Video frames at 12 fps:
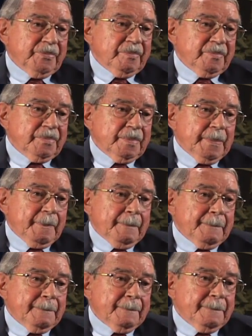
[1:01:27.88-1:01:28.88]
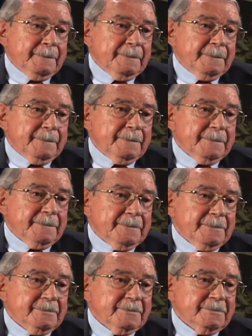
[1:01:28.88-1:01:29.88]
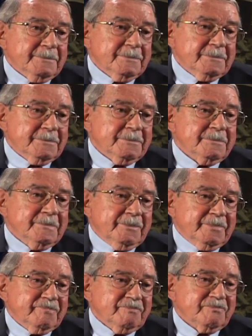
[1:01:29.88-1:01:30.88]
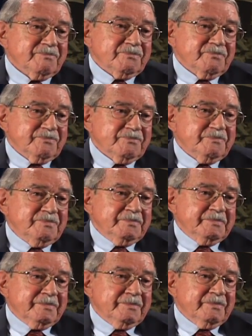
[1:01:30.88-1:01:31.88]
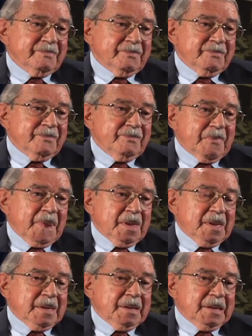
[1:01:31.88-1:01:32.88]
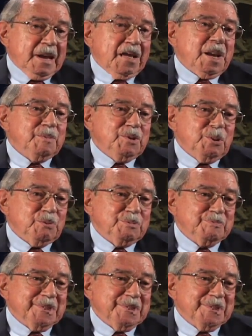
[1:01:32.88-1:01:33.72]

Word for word: I'm certainly glad nothing did in terms of the worst case. I am too.